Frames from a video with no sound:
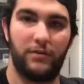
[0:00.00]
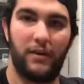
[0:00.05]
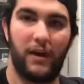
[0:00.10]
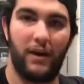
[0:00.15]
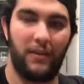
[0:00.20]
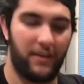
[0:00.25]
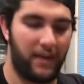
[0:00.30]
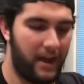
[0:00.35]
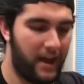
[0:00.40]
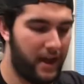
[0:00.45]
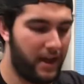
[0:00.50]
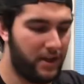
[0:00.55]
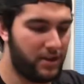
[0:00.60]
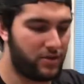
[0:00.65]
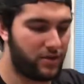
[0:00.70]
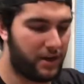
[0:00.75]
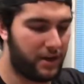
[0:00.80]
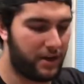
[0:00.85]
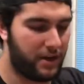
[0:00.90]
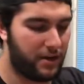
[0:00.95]
find the edge
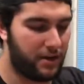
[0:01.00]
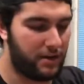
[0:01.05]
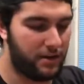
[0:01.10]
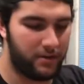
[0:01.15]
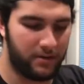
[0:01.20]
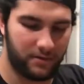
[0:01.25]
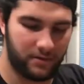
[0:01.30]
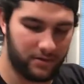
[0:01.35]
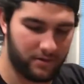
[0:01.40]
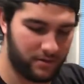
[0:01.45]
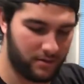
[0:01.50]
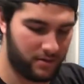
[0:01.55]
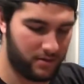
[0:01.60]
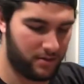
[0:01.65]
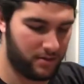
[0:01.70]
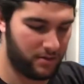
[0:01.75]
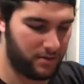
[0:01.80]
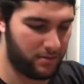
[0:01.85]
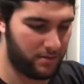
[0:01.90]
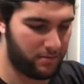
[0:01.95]
right here.
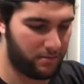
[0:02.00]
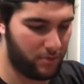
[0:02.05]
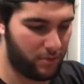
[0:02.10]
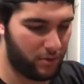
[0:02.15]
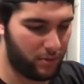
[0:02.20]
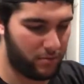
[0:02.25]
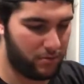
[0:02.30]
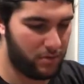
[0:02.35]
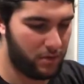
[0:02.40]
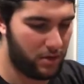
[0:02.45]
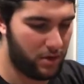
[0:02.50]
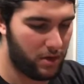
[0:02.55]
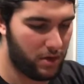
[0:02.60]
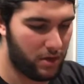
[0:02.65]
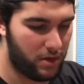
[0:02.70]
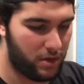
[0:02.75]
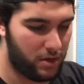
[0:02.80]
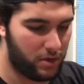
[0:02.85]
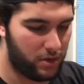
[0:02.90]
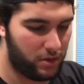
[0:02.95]
Boom.
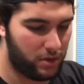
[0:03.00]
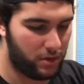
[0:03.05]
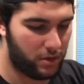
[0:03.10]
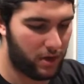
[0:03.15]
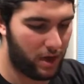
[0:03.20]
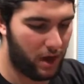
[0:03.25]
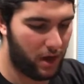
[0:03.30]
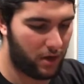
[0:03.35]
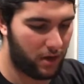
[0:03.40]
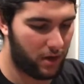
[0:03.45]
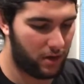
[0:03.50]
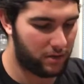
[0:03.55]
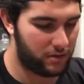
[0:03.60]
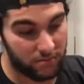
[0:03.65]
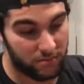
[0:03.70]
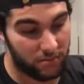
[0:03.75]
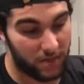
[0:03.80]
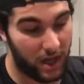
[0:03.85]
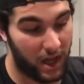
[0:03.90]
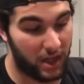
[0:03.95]
You count out
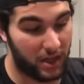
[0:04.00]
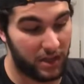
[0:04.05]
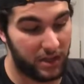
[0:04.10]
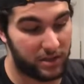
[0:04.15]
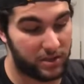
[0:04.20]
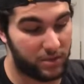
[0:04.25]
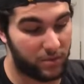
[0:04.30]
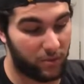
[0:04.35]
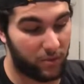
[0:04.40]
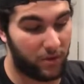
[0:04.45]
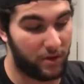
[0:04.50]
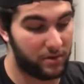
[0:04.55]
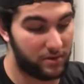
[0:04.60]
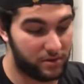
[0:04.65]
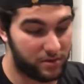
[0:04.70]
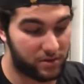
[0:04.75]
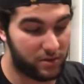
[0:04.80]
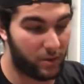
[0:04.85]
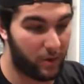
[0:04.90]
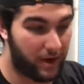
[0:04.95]
at least one
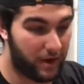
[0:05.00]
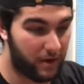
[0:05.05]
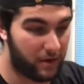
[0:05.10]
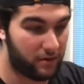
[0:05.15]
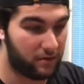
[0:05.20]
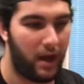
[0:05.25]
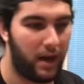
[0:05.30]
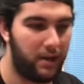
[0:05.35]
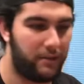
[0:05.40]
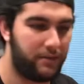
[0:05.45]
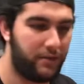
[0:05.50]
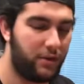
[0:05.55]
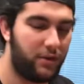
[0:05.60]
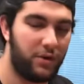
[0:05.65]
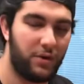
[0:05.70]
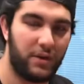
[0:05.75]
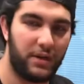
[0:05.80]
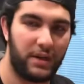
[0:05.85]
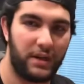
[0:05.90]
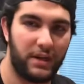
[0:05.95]
square. And if you're
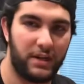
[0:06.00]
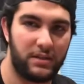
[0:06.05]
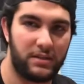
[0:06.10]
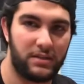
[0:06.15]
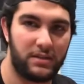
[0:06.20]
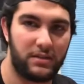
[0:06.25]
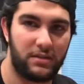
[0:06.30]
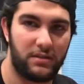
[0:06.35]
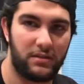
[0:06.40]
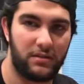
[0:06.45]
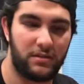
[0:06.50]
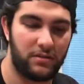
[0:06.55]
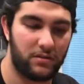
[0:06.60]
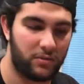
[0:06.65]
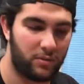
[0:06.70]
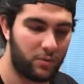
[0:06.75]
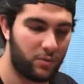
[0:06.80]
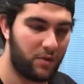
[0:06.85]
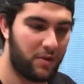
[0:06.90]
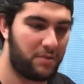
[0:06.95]
doing it
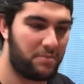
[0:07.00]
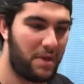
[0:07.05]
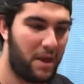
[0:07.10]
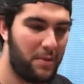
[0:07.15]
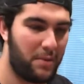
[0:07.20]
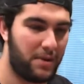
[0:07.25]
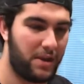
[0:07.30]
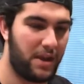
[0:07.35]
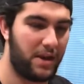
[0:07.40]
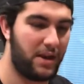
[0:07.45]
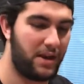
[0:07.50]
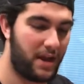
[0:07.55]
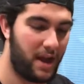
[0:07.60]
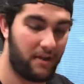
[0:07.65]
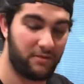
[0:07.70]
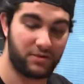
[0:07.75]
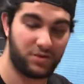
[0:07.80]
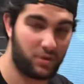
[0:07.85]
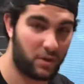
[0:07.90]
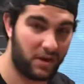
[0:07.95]
with paper that doesn't
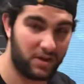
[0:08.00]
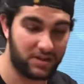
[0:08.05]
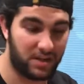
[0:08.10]
have squares